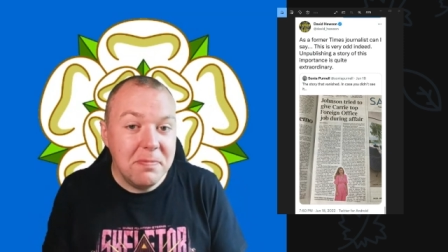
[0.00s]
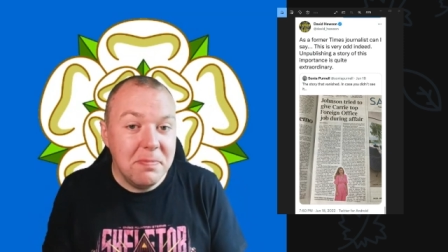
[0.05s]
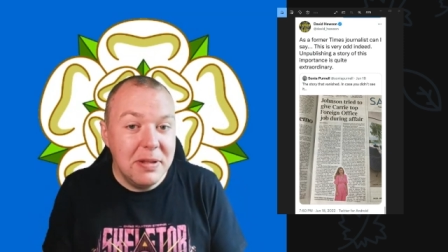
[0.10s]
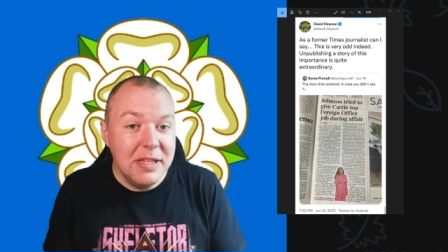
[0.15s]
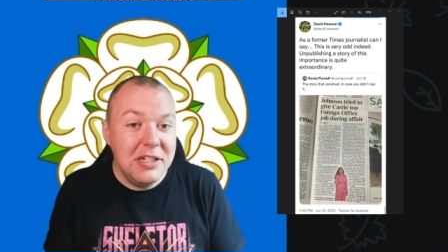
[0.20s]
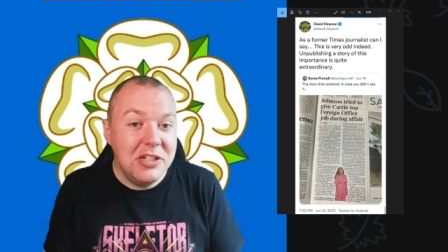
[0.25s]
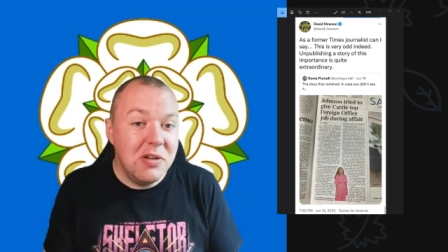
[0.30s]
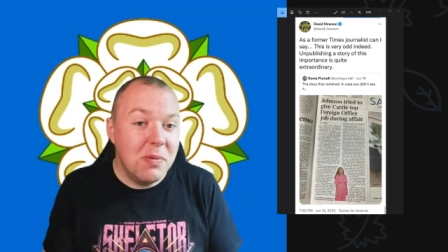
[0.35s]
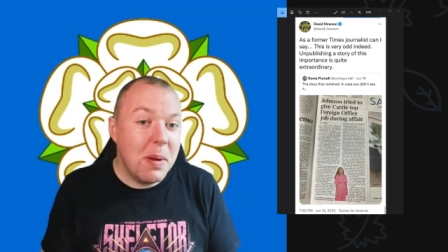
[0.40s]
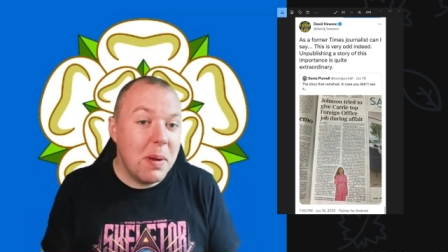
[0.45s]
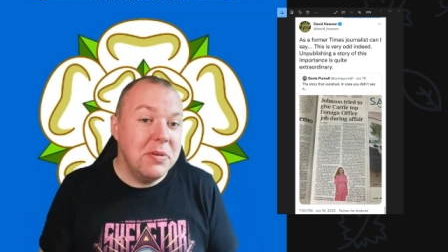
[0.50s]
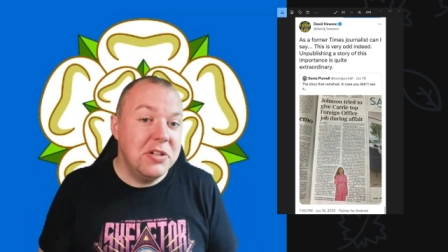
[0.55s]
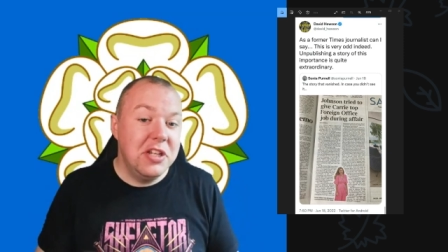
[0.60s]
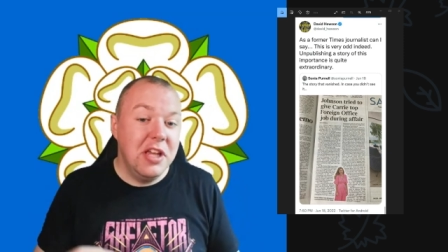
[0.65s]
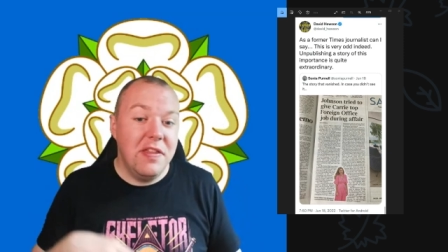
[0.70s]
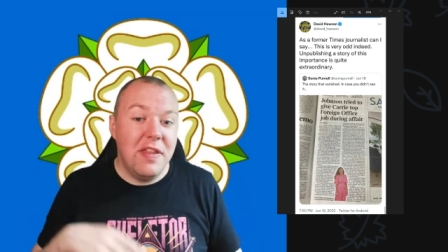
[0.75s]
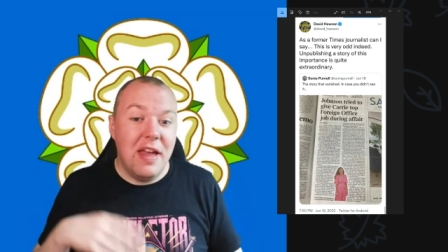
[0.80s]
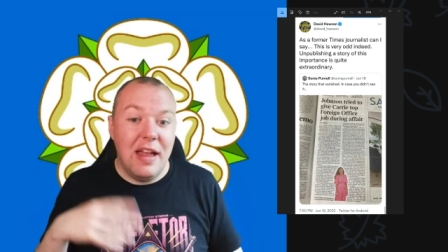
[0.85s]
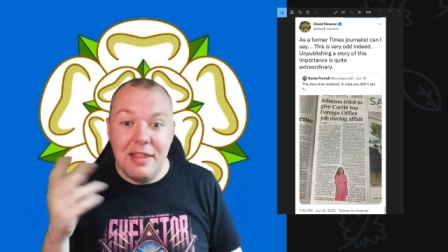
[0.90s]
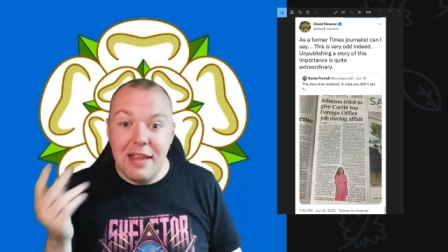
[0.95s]
Please do remember to
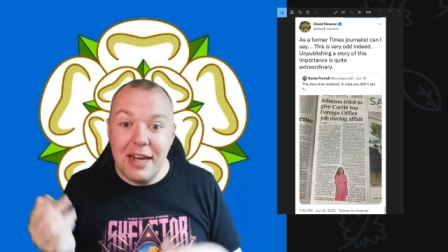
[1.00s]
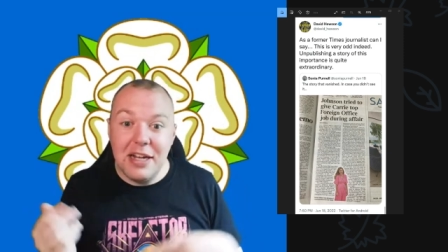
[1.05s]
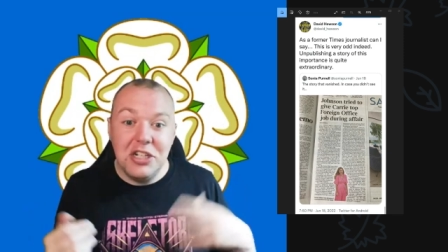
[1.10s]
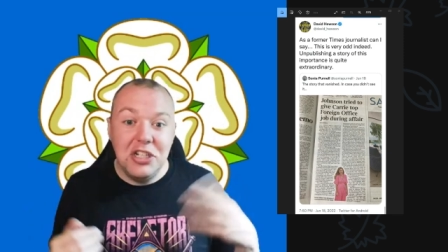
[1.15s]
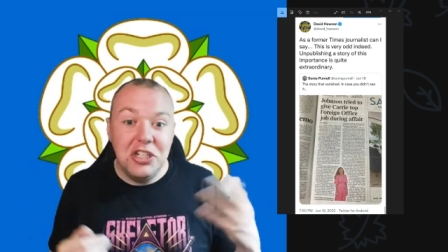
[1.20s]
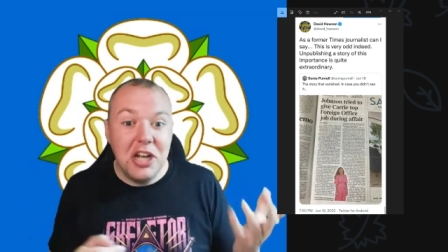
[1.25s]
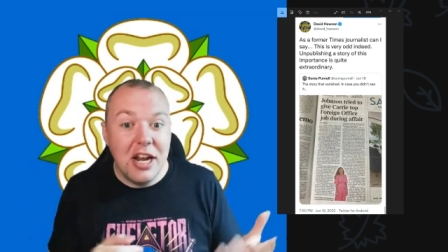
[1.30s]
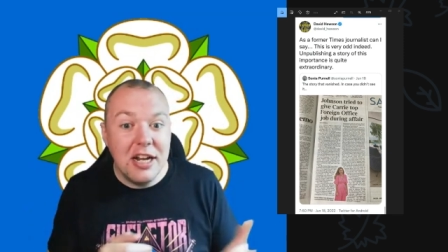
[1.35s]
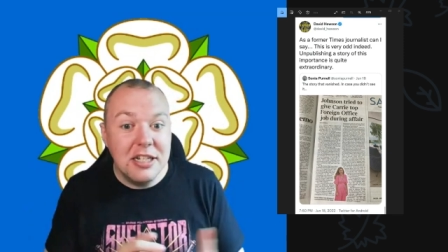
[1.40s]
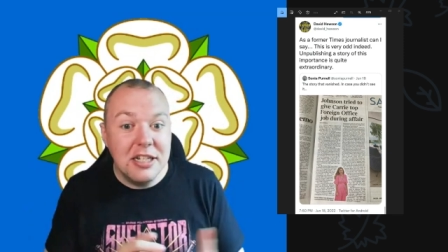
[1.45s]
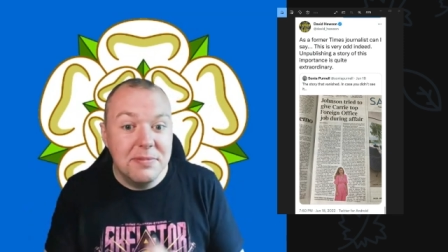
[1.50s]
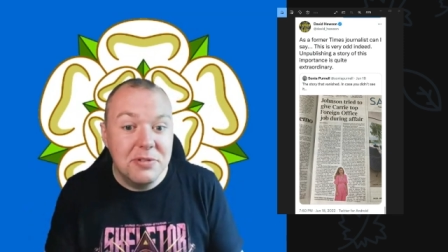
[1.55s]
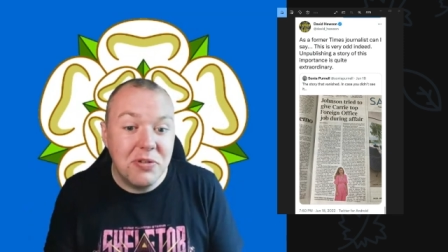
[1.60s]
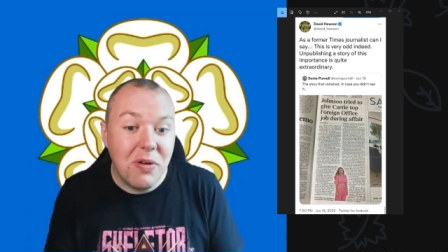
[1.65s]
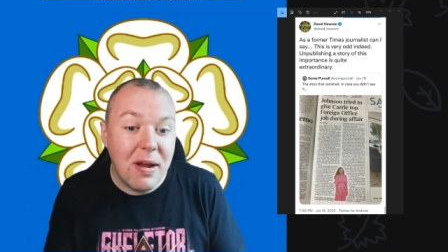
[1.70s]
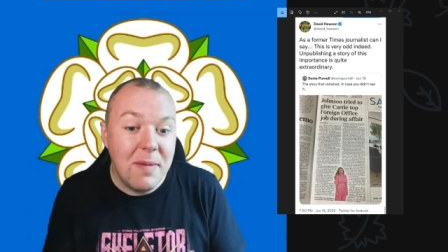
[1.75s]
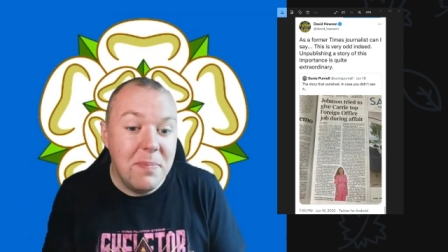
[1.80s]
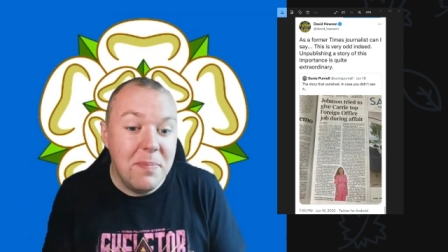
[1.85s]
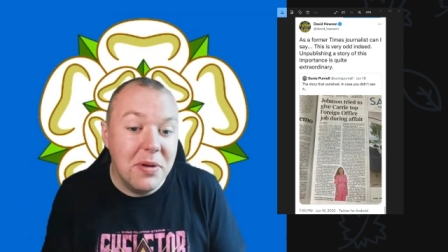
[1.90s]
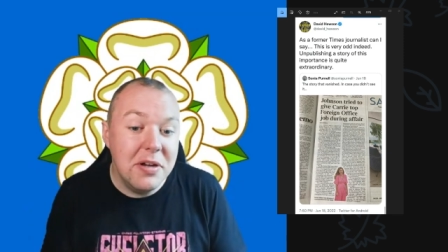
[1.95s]
hit that like, share, and
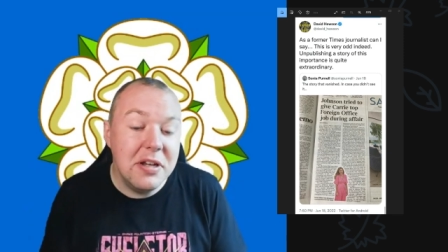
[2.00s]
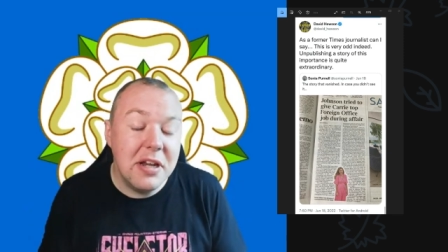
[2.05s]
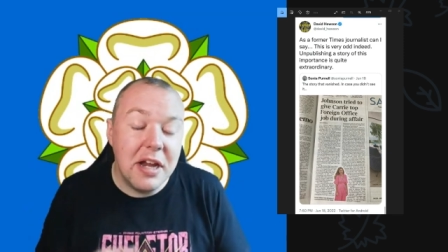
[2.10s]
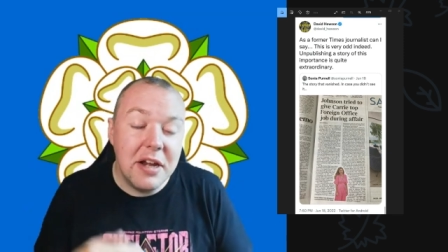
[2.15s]
subscribe button.